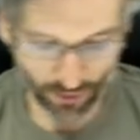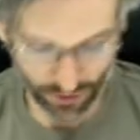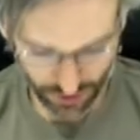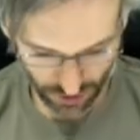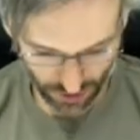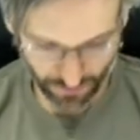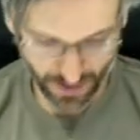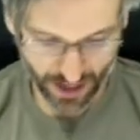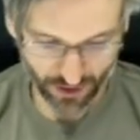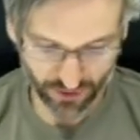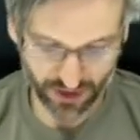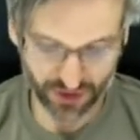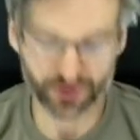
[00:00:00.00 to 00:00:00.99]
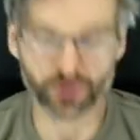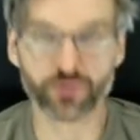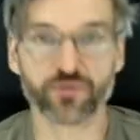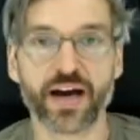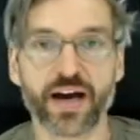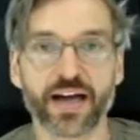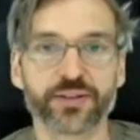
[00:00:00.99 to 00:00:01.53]
compare these two
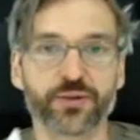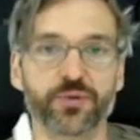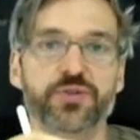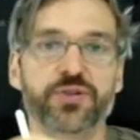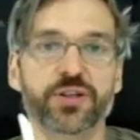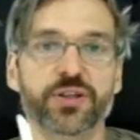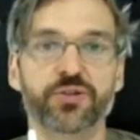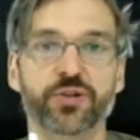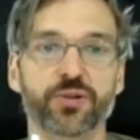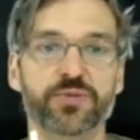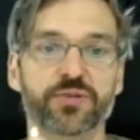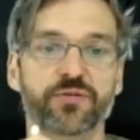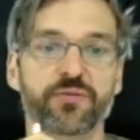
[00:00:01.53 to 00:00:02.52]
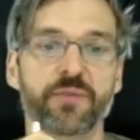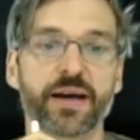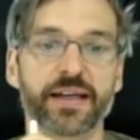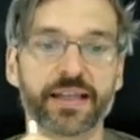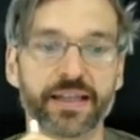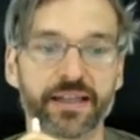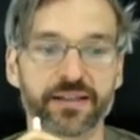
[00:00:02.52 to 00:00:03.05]
values in terms of
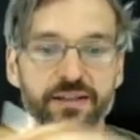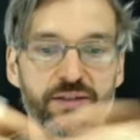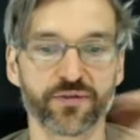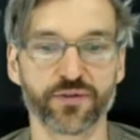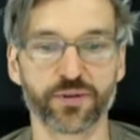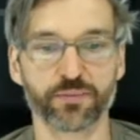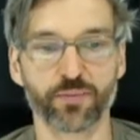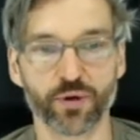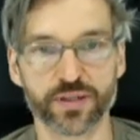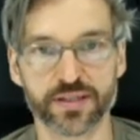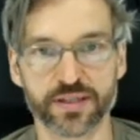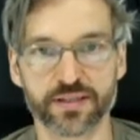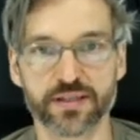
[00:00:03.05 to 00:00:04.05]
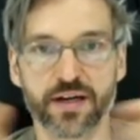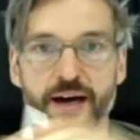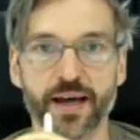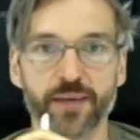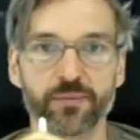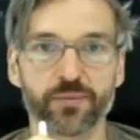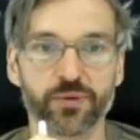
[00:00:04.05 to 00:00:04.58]
money at different points in
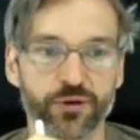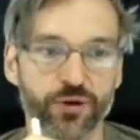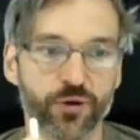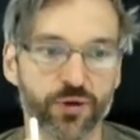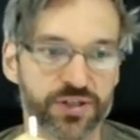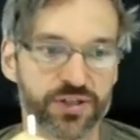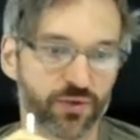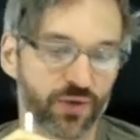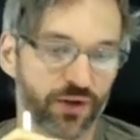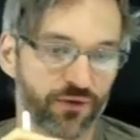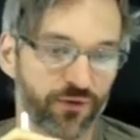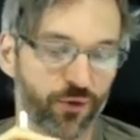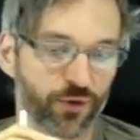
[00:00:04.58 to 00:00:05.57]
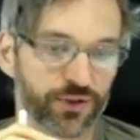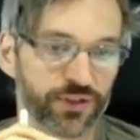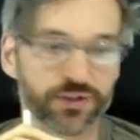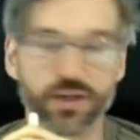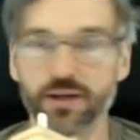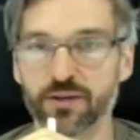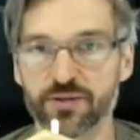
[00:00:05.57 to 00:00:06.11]
time, you're noticing, well,
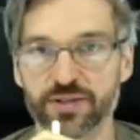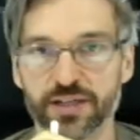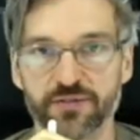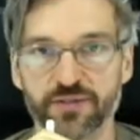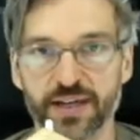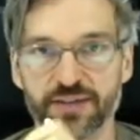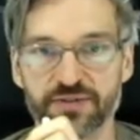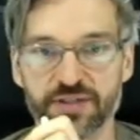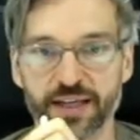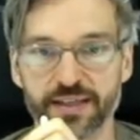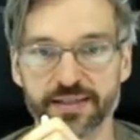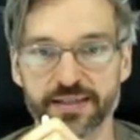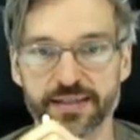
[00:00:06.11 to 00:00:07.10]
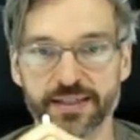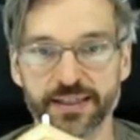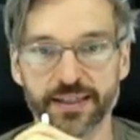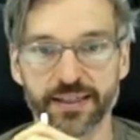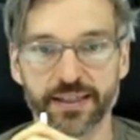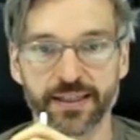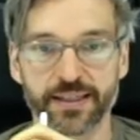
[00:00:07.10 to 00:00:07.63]
$14.85
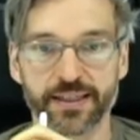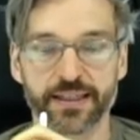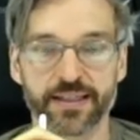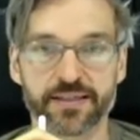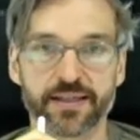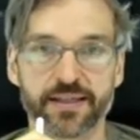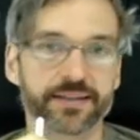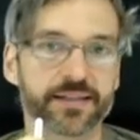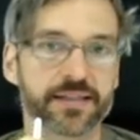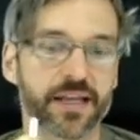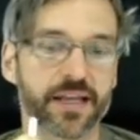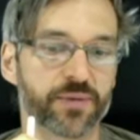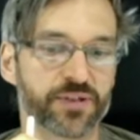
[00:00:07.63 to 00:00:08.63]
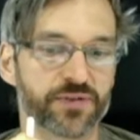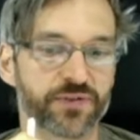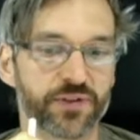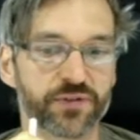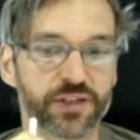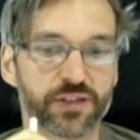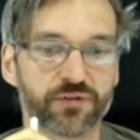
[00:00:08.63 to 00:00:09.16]
is not the same as
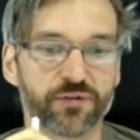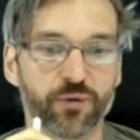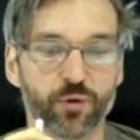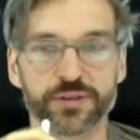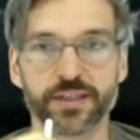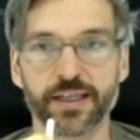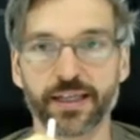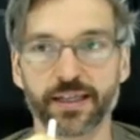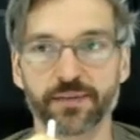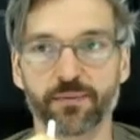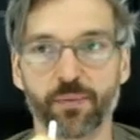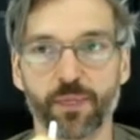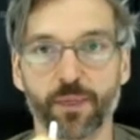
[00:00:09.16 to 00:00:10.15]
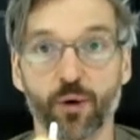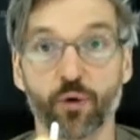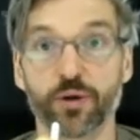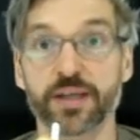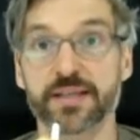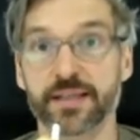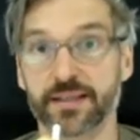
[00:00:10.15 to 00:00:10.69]
$15.14, or
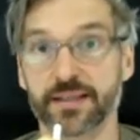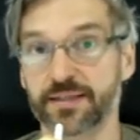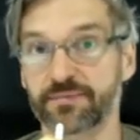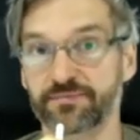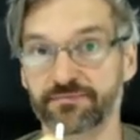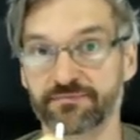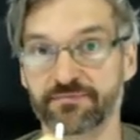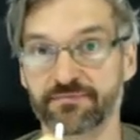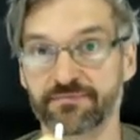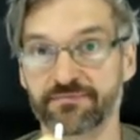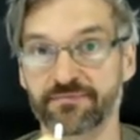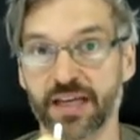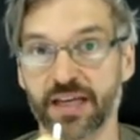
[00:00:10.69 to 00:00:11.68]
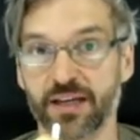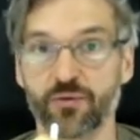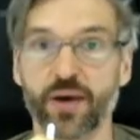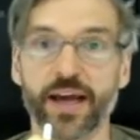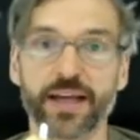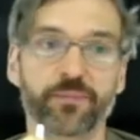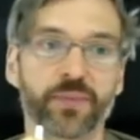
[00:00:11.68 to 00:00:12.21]
is it?
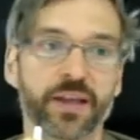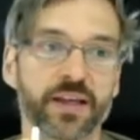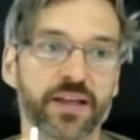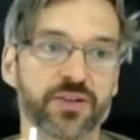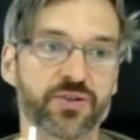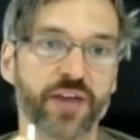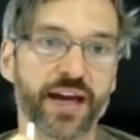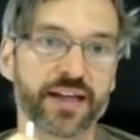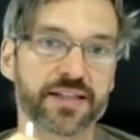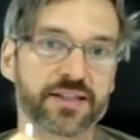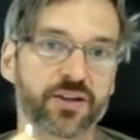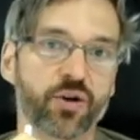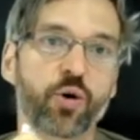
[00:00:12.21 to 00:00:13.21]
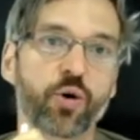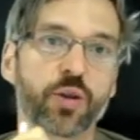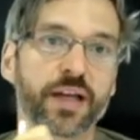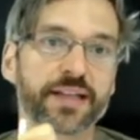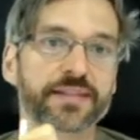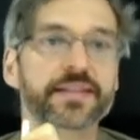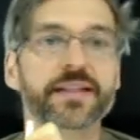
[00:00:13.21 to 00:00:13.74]
Right? So that is the whole idea